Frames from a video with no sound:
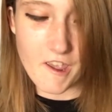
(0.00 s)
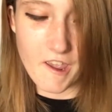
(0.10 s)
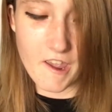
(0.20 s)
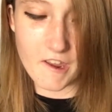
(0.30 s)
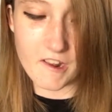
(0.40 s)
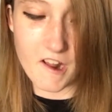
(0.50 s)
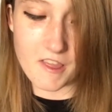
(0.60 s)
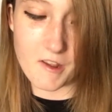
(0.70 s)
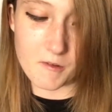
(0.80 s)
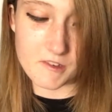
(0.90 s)
and
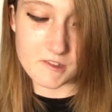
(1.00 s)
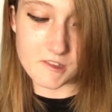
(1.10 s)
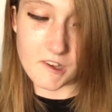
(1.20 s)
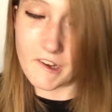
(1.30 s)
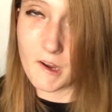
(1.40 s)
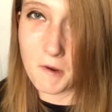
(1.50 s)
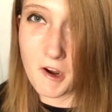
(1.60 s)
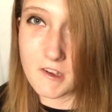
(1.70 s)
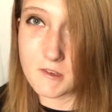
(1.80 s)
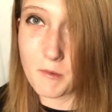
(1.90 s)
they recently came out as a